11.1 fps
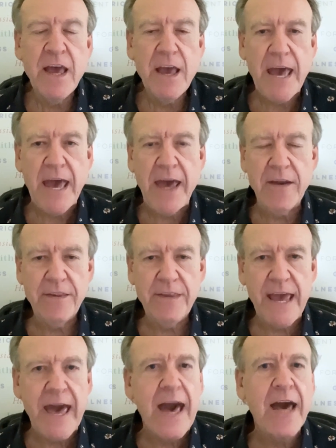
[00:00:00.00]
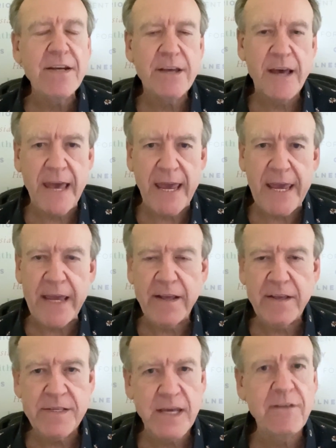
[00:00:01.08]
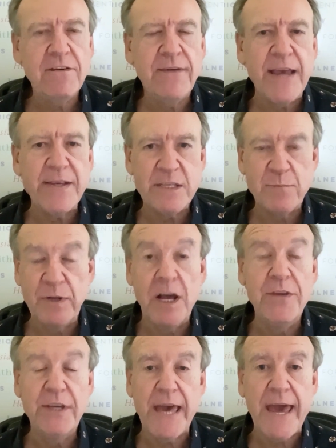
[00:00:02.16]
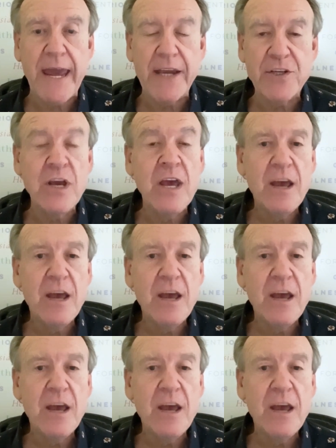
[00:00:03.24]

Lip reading: And they had a set of devices below the cage